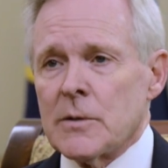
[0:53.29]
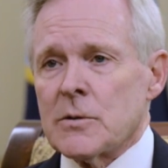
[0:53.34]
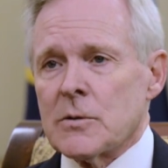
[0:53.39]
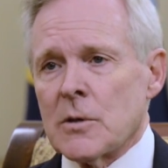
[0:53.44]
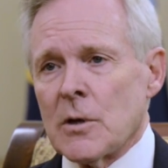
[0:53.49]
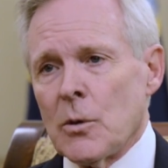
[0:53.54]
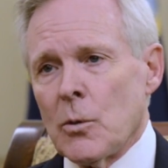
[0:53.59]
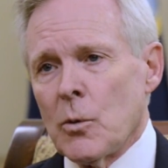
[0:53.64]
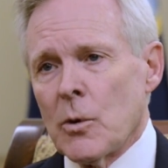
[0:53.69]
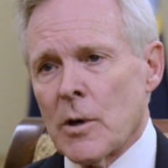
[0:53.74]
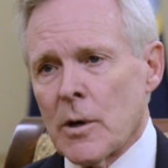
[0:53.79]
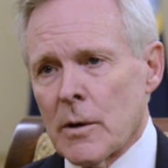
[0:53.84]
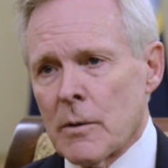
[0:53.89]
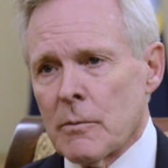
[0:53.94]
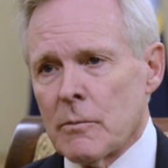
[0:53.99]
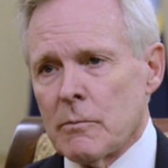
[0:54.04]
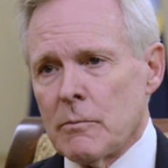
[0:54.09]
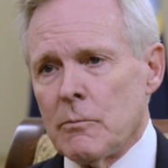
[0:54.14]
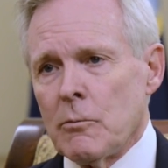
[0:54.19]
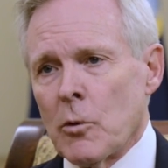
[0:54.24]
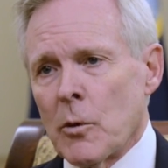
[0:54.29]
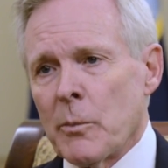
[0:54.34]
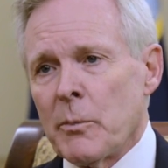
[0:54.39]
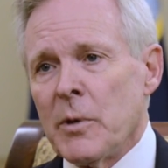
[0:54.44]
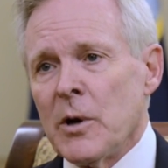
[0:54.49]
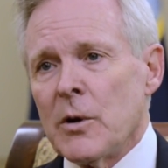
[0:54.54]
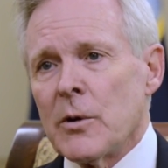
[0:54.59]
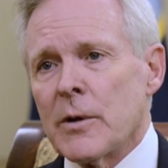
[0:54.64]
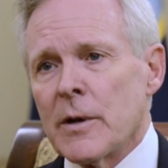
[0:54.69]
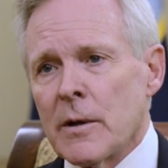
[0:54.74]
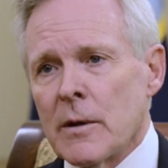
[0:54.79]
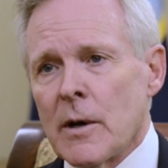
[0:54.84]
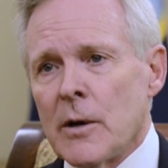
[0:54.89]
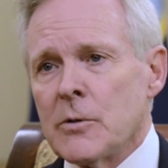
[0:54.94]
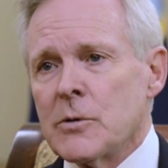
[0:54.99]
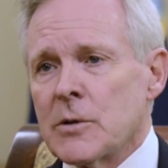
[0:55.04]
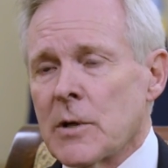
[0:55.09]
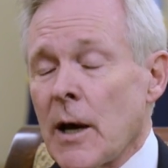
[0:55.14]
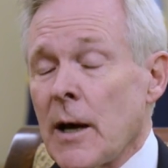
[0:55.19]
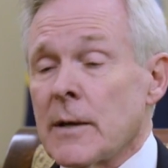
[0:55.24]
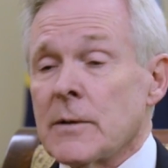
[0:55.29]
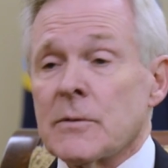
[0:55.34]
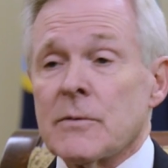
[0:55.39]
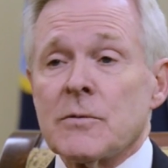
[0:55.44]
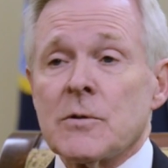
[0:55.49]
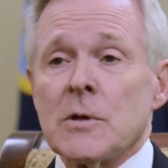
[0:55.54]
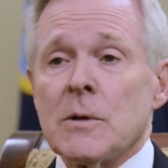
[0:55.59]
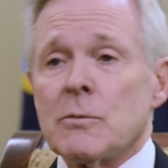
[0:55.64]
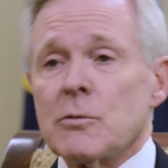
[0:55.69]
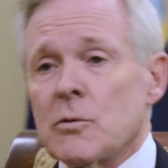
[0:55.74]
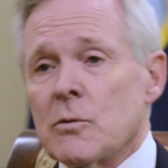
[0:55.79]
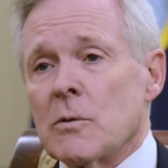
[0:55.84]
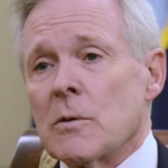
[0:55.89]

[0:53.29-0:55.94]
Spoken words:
So we're building those kinds of ships.